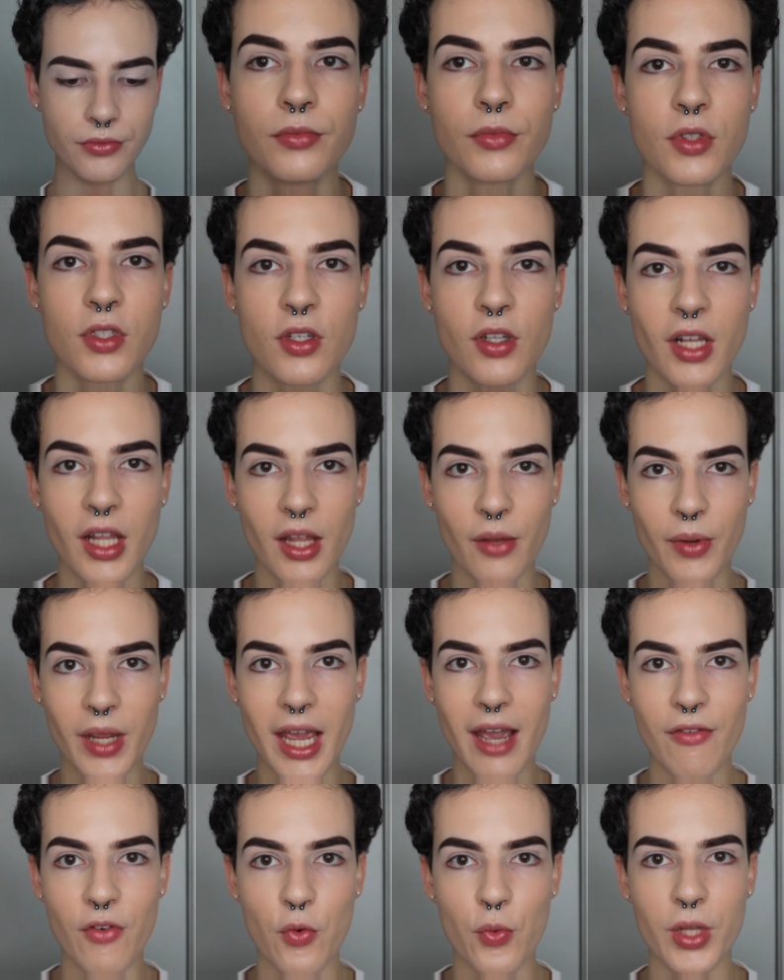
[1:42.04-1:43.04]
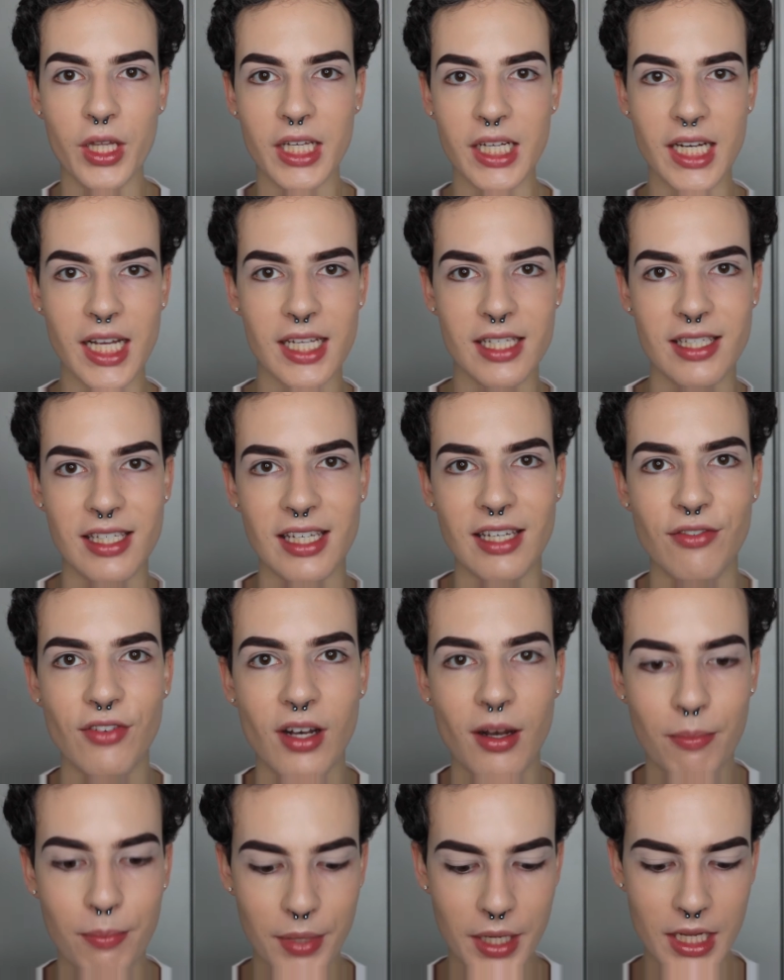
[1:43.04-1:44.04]
So now that we have a really nice
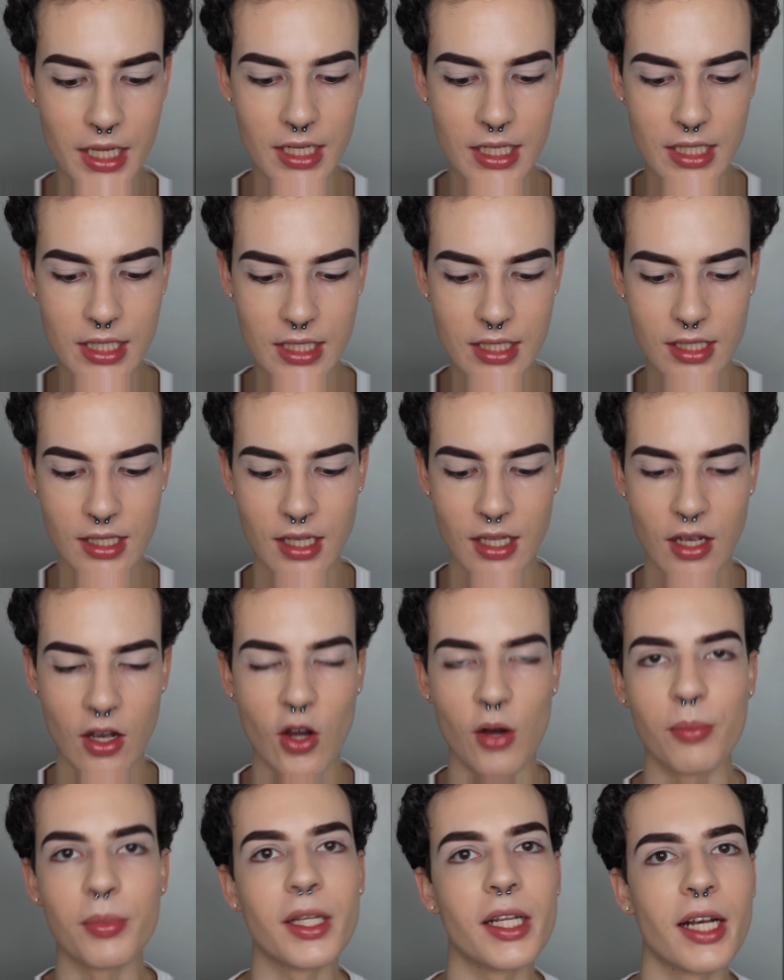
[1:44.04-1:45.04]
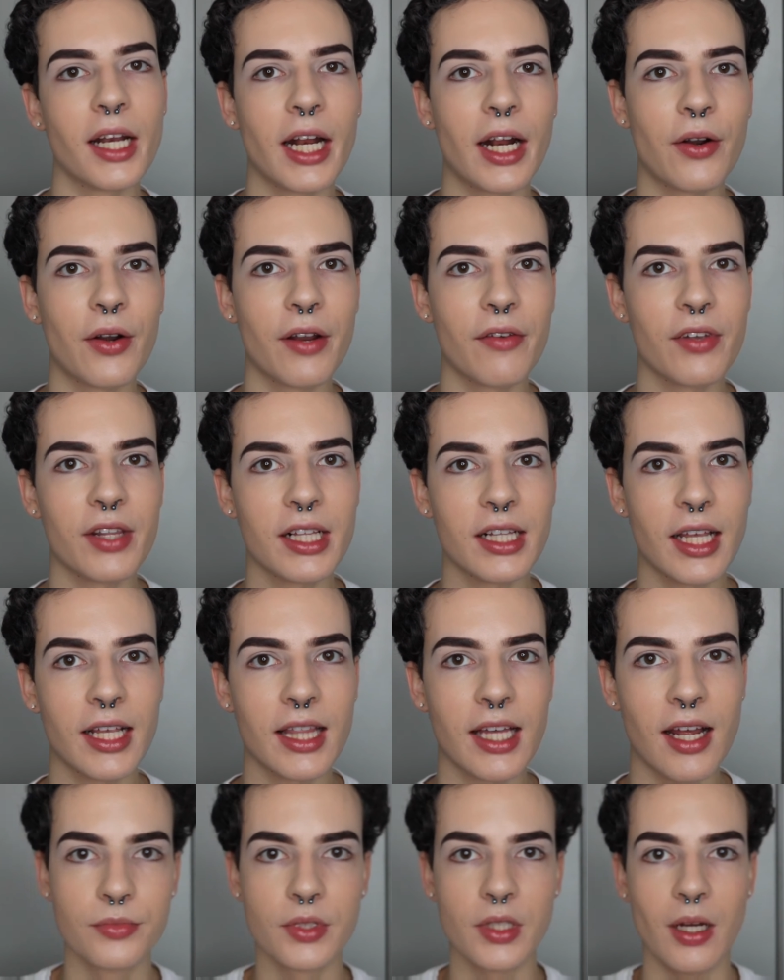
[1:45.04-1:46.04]
even base, all blended out and everything like
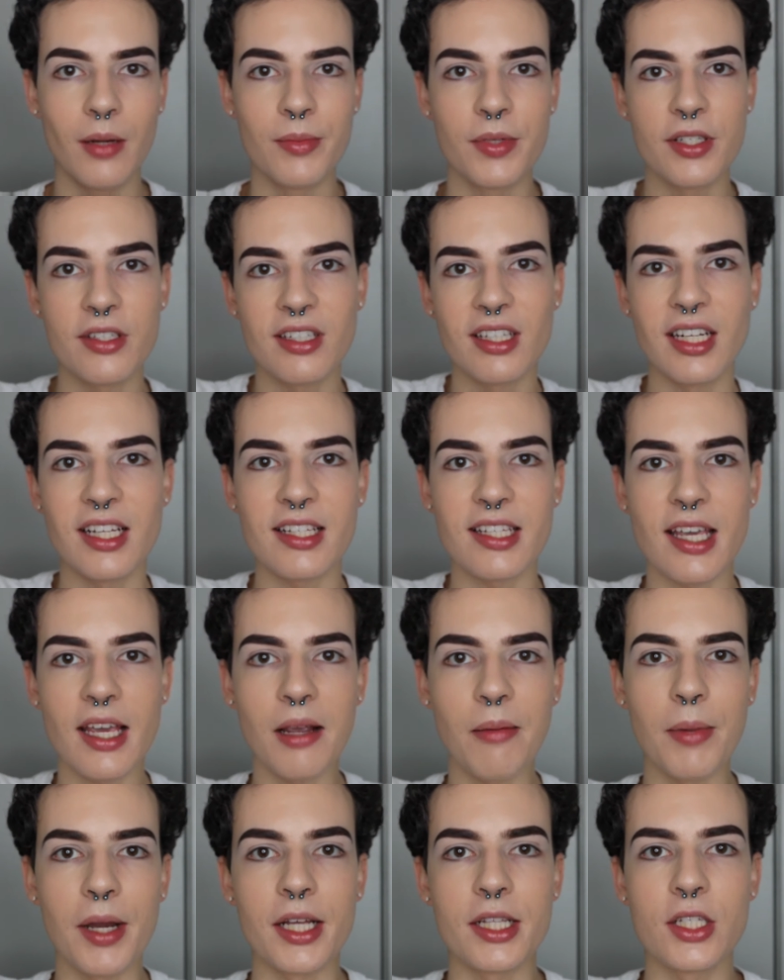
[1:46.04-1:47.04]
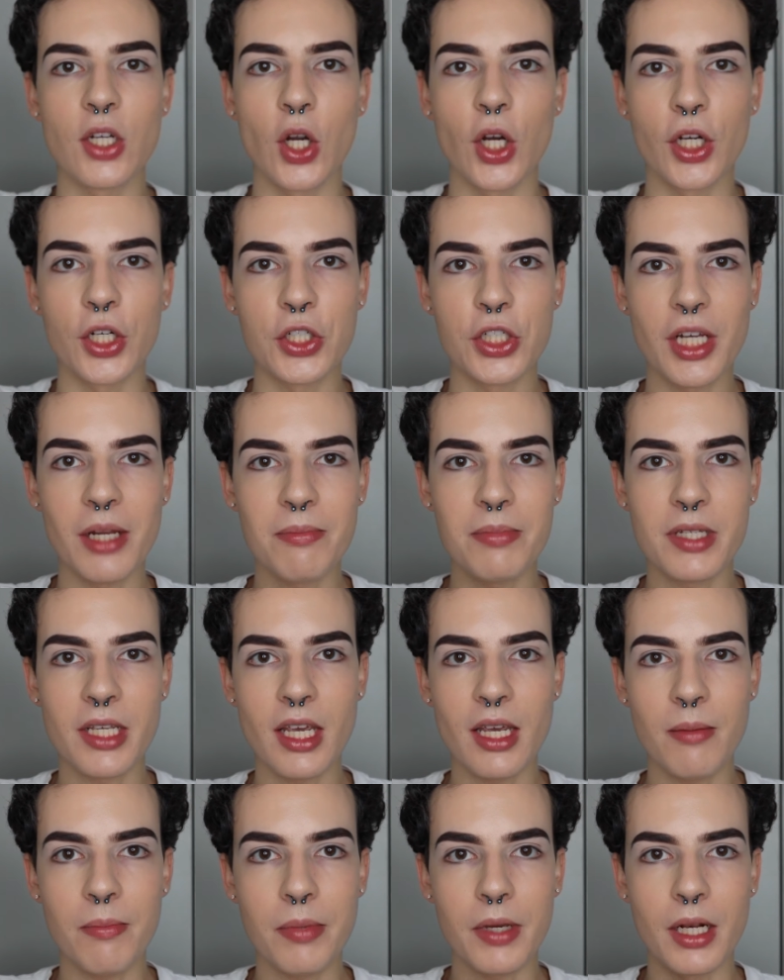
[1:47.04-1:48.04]
that, I'm just gonna take my Tarte Shape
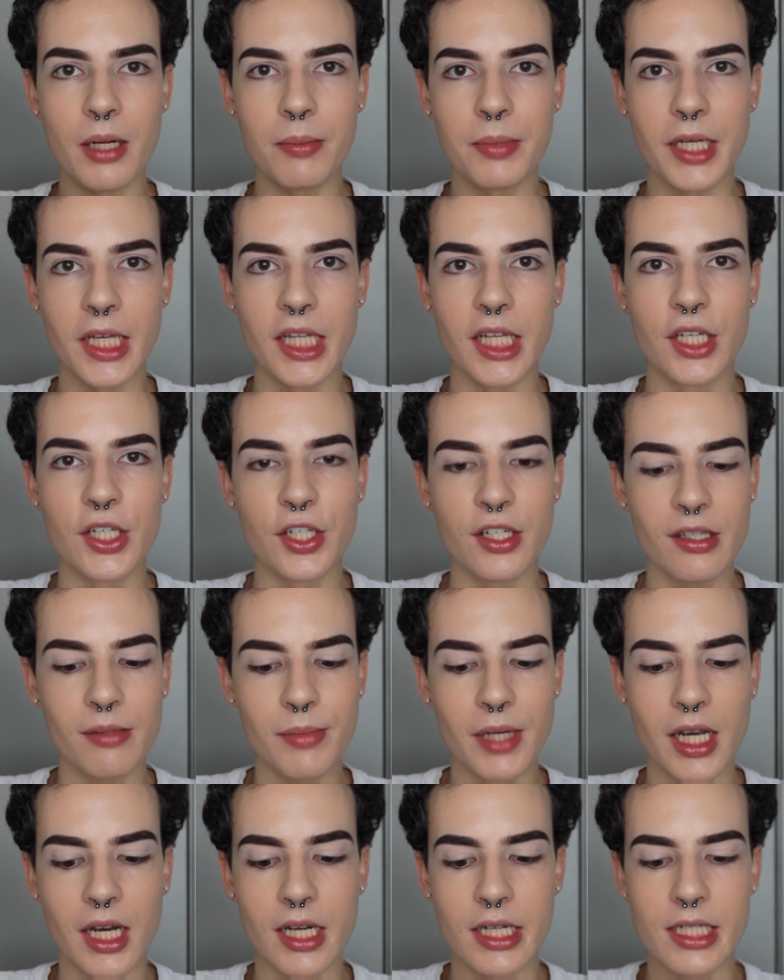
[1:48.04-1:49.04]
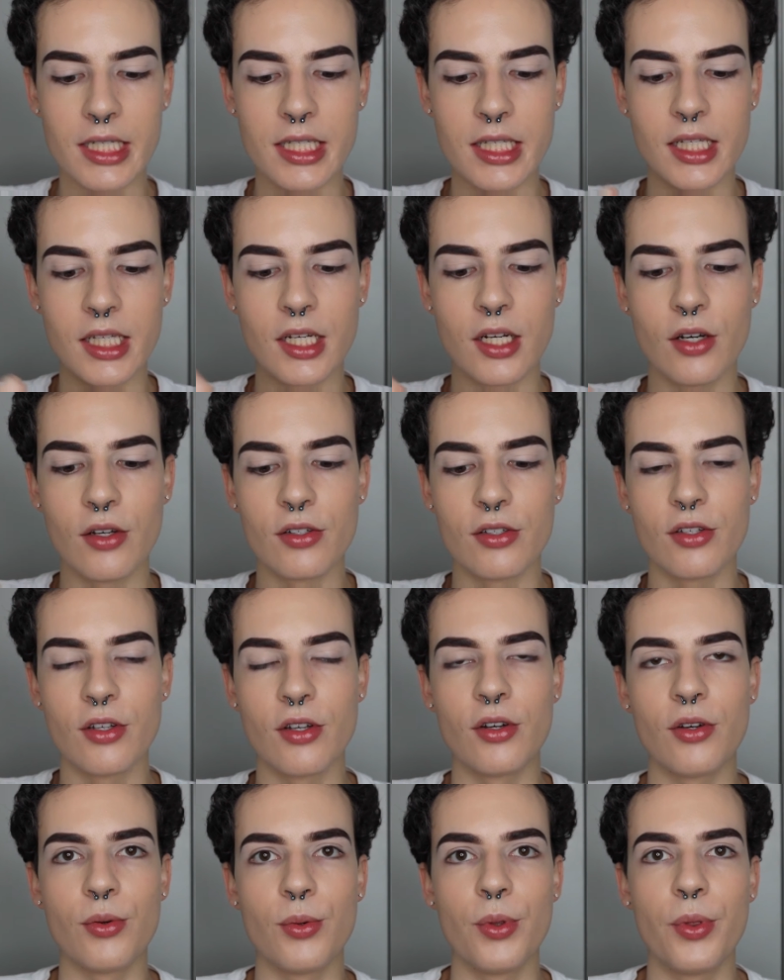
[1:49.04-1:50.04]
Tape and apply that underneath my eyes, and then
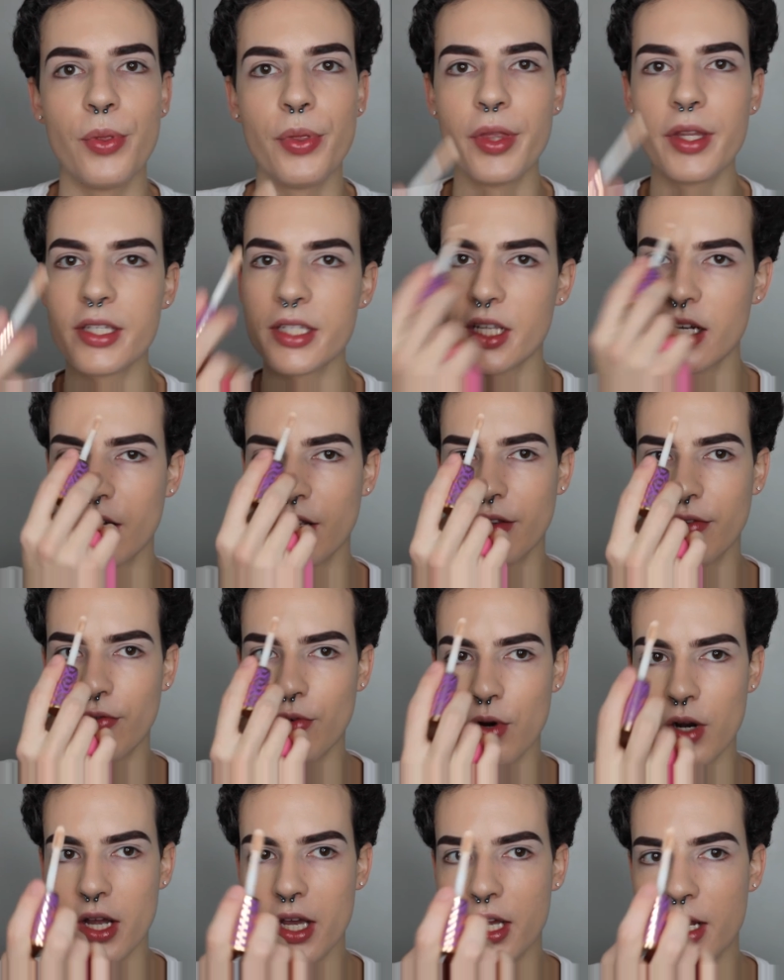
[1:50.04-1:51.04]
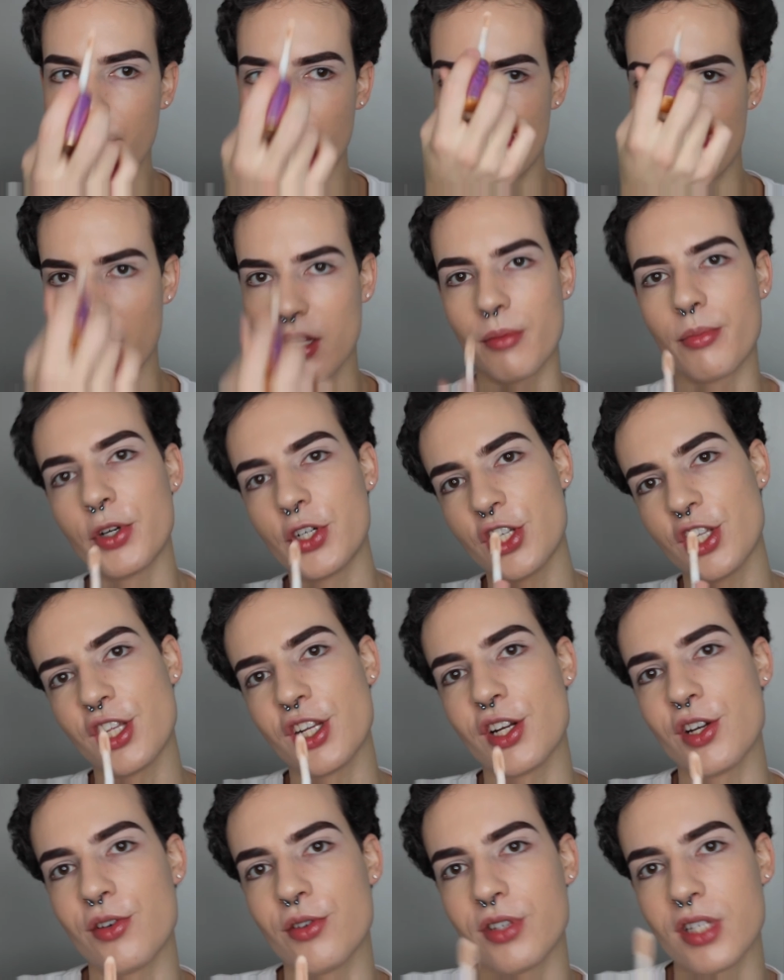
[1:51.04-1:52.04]
also center of the forehead, down the bridge of the
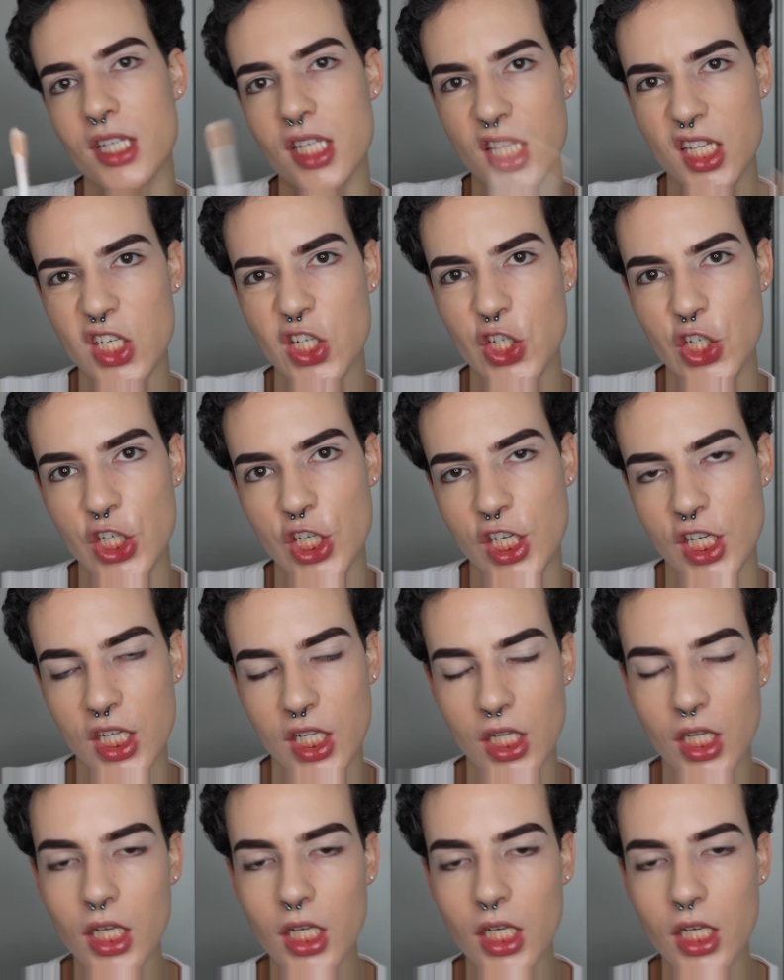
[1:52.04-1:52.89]
nose, and the chin.